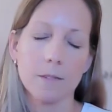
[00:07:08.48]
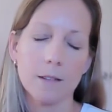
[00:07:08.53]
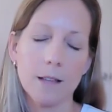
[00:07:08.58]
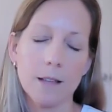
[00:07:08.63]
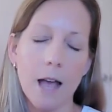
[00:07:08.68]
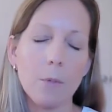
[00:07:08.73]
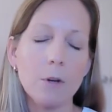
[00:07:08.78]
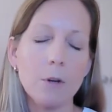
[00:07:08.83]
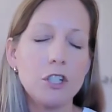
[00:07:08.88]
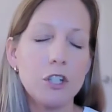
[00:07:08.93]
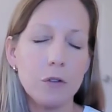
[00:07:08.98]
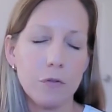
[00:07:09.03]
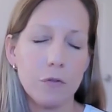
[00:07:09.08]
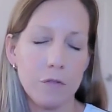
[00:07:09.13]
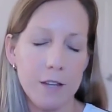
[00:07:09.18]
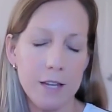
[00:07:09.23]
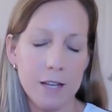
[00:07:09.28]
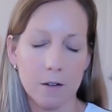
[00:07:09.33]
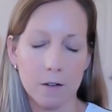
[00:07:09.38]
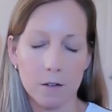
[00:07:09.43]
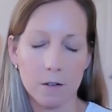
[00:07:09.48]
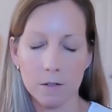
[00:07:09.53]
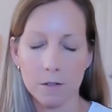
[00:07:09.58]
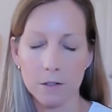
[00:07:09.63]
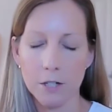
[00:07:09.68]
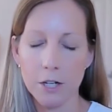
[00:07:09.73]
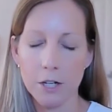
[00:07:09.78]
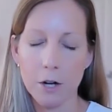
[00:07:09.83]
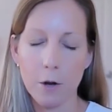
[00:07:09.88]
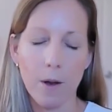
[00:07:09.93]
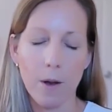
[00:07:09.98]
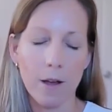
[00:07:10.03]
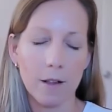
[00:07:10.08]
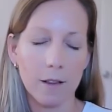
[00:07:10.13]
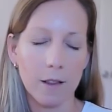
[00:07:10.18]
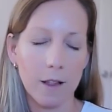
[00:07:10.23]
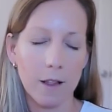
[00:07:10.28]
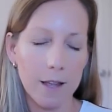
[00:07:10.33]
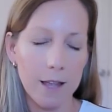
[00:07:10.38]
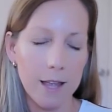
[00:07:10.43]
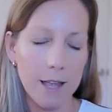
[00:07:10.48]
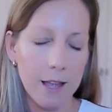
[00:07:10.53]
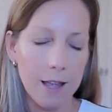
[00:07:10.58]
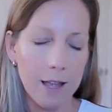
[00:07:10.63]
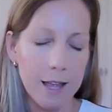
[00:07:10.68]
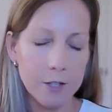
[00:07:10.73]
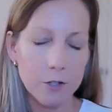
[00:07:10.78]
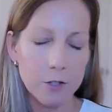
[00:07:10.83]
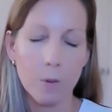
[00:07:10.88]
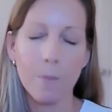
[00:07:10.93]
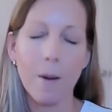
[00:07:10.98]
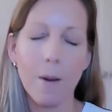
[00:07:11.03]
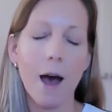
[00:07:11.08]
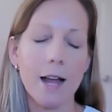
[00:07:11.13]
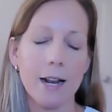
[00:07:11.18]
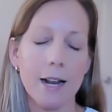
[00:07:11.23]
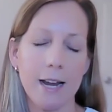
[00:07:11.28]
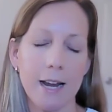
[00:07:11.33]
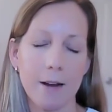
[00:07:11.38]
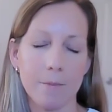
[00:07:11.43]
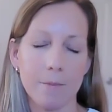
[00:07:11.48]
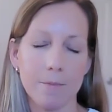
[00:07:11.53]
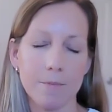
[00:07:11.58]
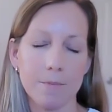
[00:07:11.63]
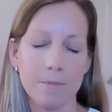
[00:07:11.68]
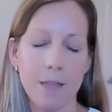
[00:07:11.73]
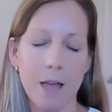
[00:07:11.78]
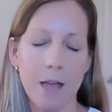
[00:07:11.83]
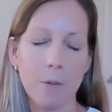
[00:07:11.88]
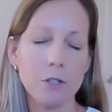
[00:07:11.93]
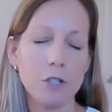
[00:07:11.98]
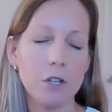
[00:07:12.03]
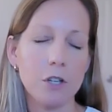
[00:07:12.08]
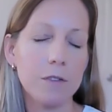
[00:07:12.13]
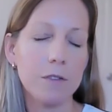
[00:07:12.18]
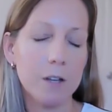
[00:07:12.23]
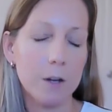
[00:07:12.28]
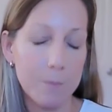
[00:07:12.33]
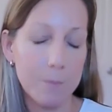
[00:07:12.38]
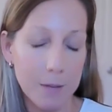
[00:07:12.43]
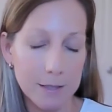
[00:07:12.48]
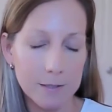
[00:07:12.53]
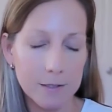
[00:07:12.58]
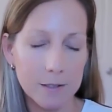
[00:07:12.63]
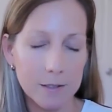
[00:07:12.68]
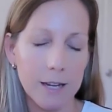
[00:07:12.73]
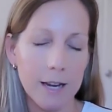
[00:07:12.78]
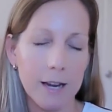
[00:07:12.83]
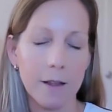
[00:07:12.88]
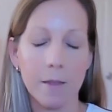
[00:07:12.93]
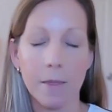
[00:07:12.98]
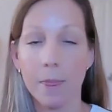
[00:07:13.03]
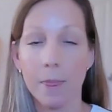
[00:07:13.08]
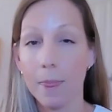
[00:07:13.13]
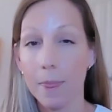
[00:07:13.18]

How would you feel, in your body? How would you feel mentally?